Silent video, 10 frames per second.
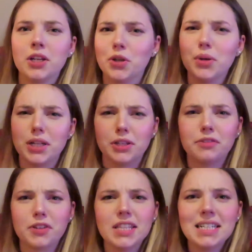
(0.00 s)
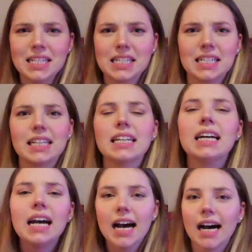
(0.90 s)
You are here for the knitting.
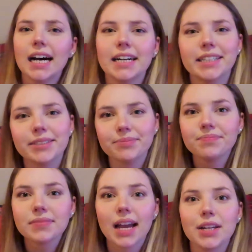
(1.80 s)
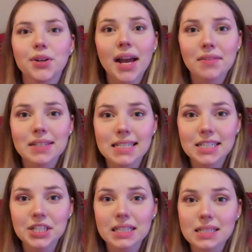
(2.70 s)
I do not have any
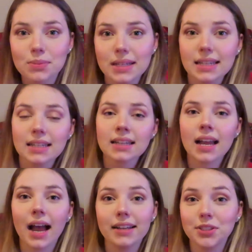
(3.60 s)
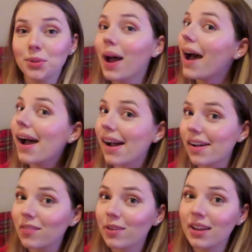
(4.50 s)
stitching this week. I do
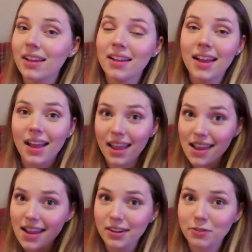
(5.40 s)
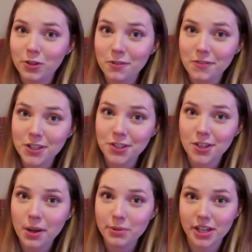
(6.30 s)
have a handful of finished
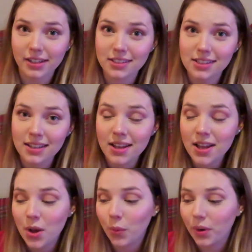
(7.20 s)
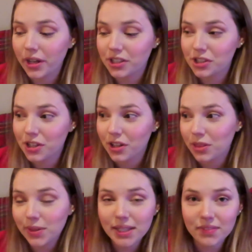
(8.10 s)
objects, which
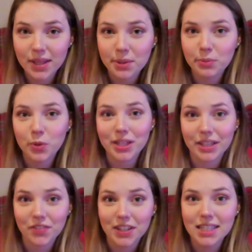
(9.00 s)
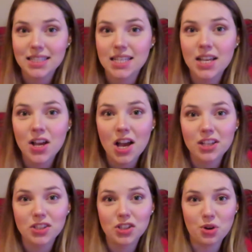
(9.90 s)
three of them were gift knits.
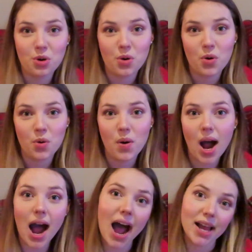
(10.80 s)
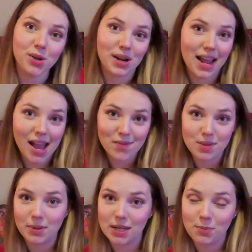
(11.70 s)
So I do not have
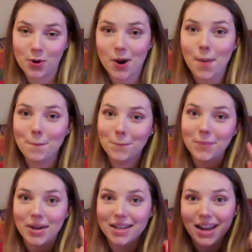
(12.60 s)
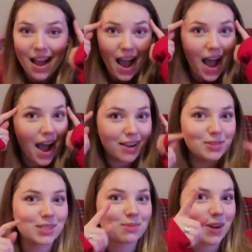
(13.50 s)
them anymore, but I
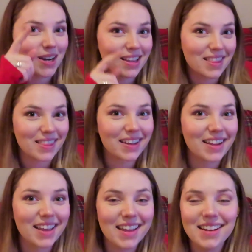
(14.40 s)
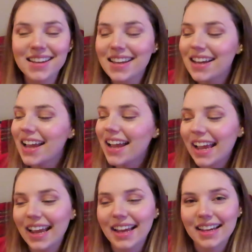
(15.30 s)
was smart and thought ahead
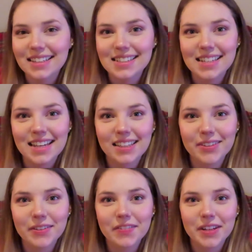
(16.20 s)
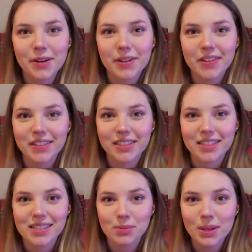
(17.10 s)
and did take a little video earlier
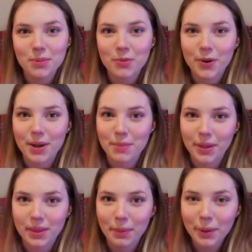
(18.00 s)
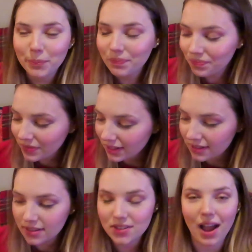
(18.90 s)
this week before I mailed them out.
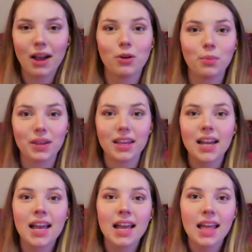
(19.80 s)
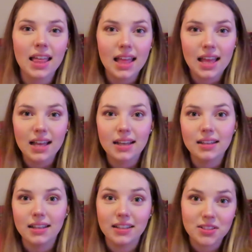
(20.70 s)
So I will be
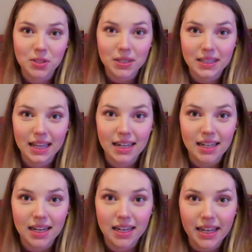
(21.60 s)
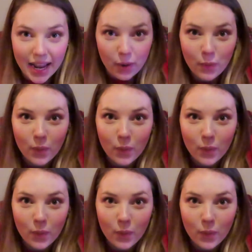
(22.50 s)
inserting that now.